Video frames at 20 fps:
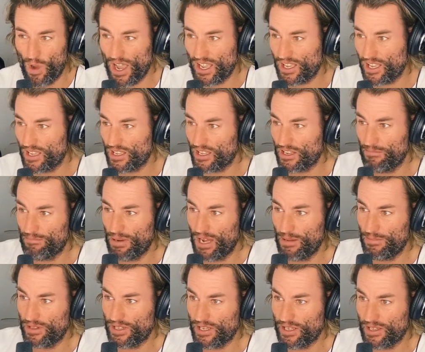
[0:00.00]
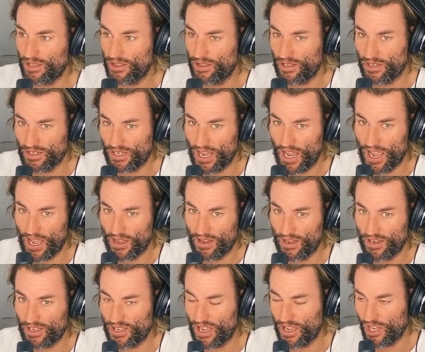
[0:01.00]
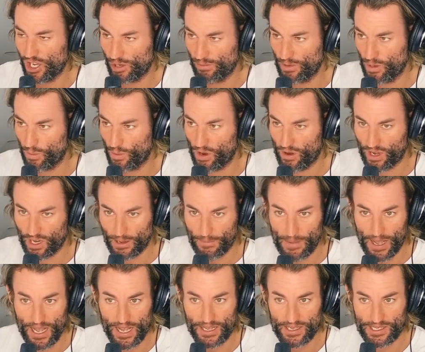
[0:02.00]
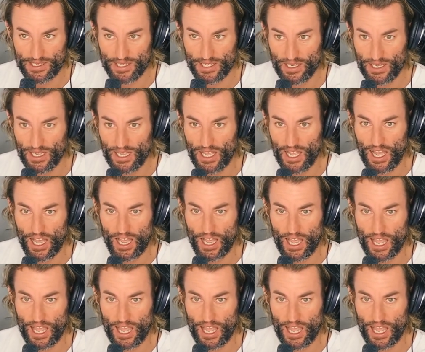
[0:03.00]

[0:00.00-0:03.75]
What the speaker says: wanking in public, than now. Okay, you can be wearing a mask,